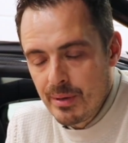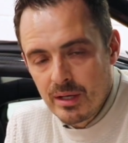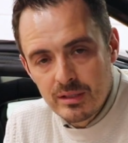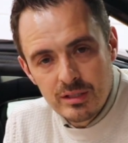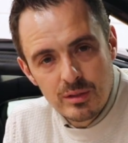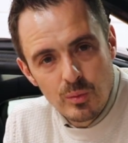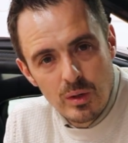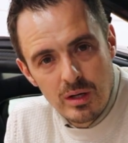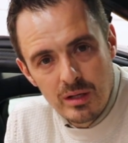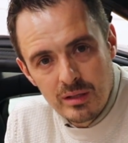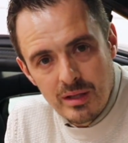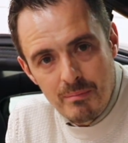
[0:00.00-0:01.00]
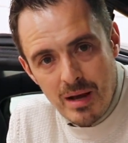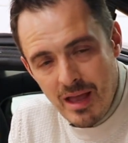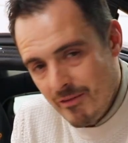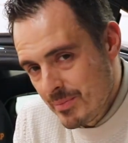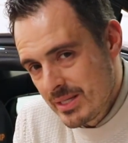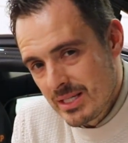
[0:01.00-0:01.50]
part of the world that might
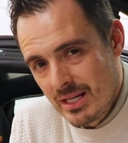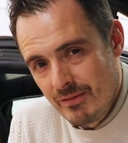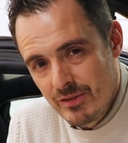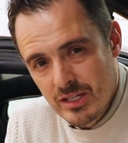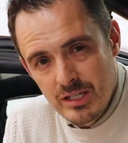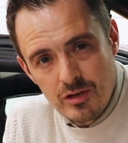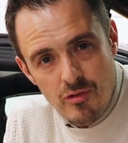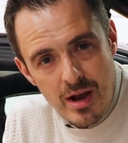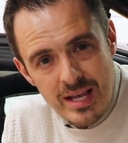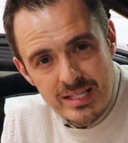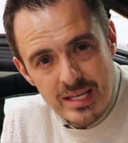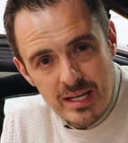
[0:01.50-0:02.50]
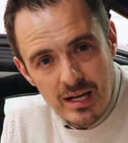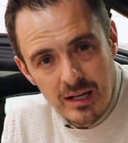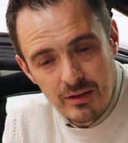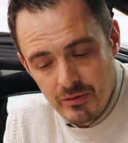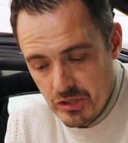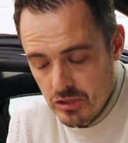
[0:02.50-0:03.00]
have been delivered in a crazy
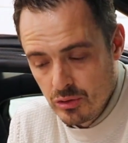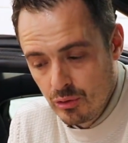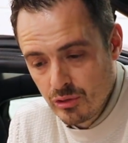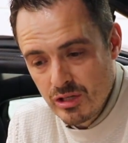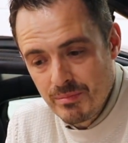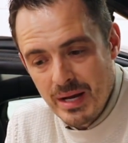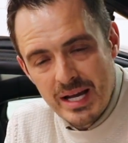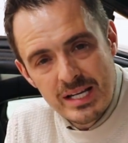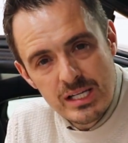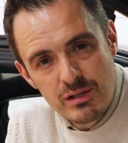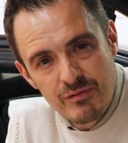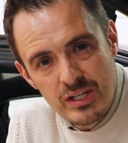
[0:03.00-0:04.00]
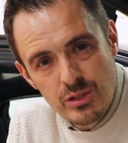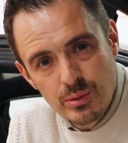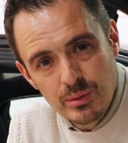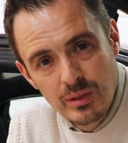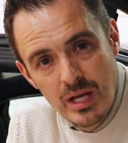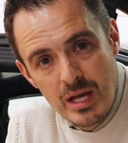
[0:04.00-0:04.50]
color and just ordered by an
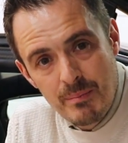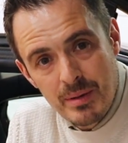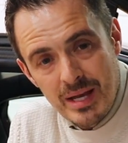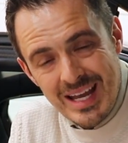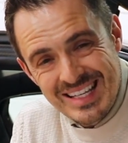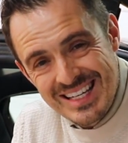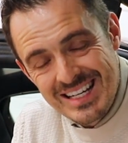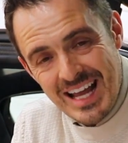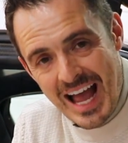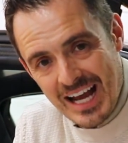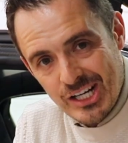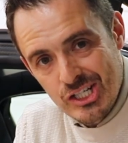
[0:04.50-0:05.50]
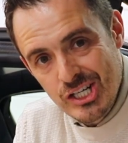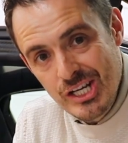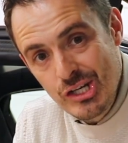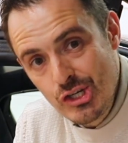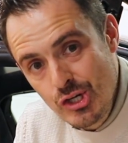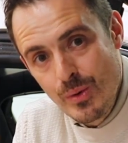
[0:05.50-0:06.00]
individual, but it didn't
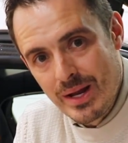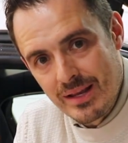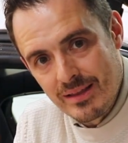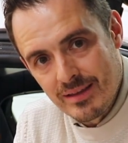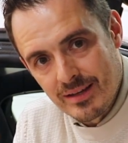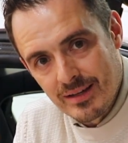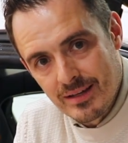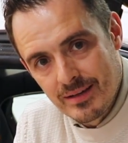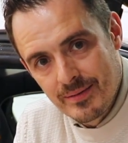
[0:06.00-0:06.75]
actually do anything.